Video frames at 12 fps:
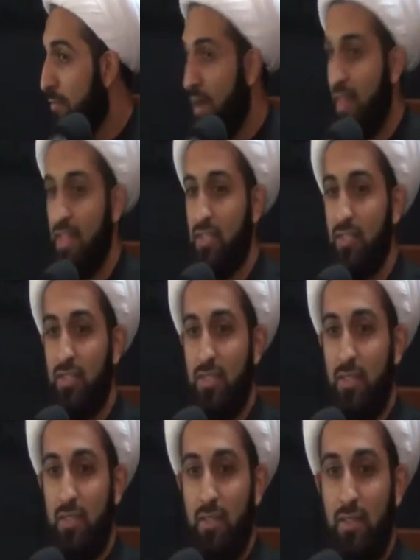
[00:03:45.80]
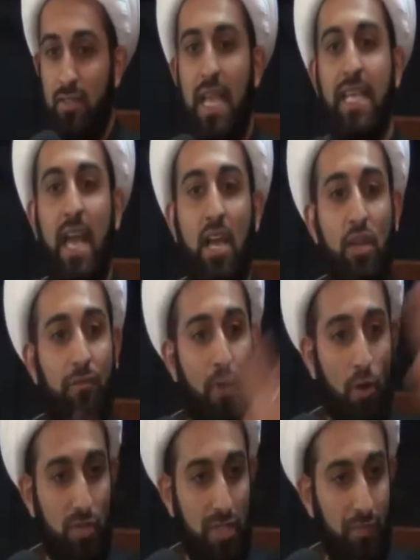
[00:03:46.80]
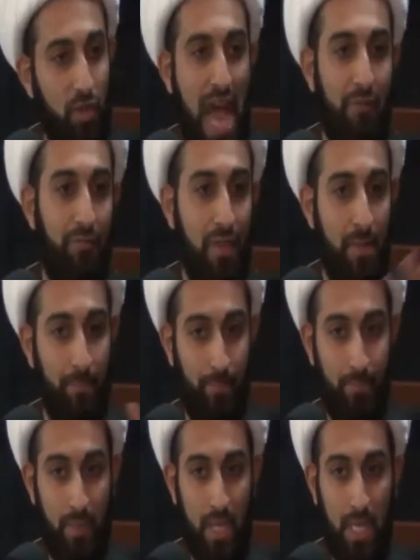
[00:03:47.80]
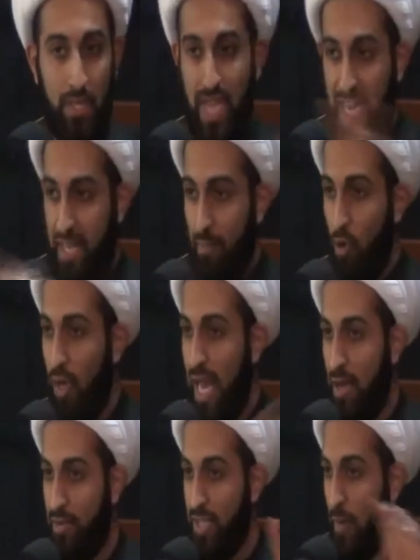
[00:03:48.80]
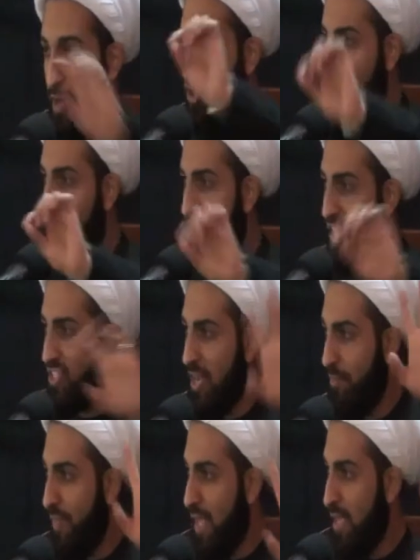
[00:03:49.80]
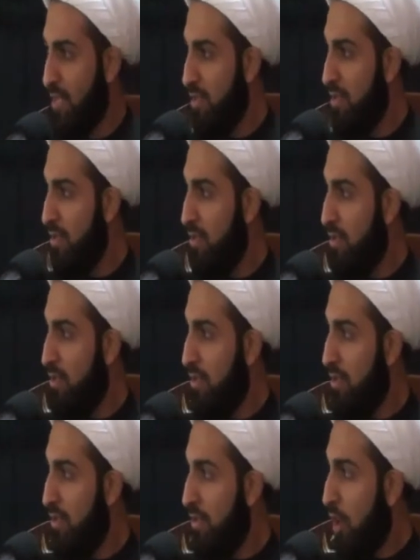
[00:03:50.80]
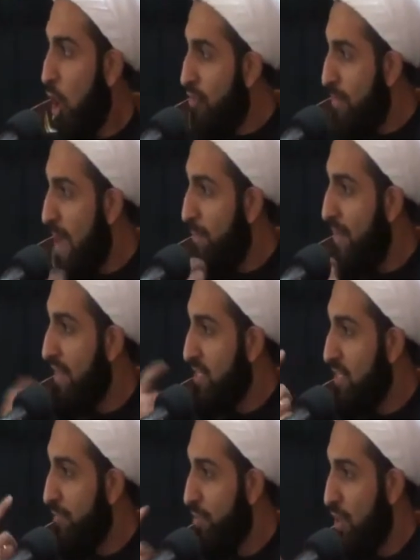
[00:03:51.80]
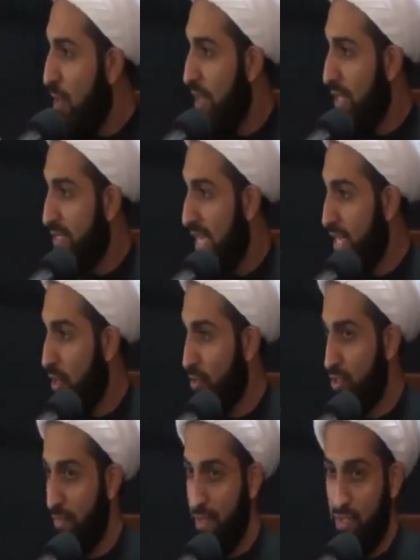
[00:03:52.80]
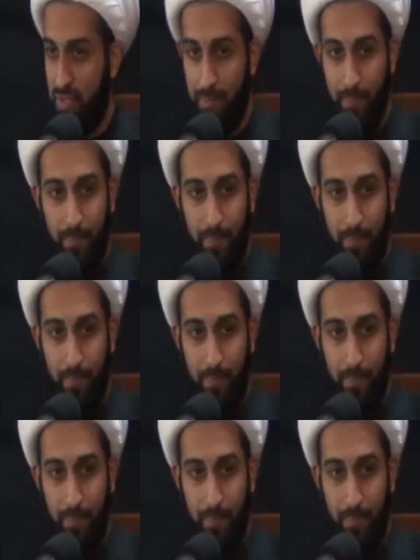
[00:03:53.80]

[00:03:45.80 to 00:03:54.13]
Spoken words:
Brothers, take out your phones if you have them. Take them all out. I want you to write something. Or remember this if you don't want to take note of it.